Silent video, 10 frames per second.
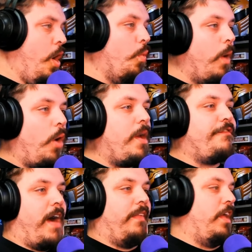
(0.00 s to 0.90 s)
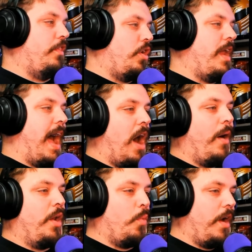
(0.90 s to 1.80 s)
Will we finally learn how
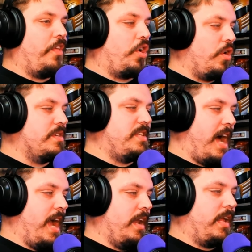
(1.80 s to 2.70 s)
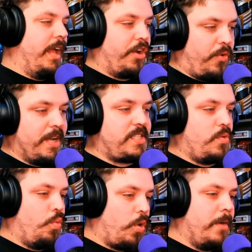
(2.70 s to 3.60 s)
and where the girls died? Can Chris'
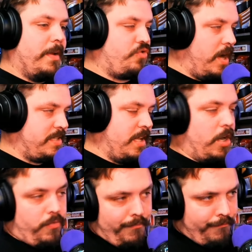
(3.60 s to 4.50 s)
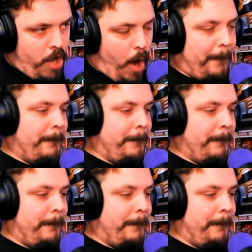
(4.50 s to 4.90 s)
word be trusted? No.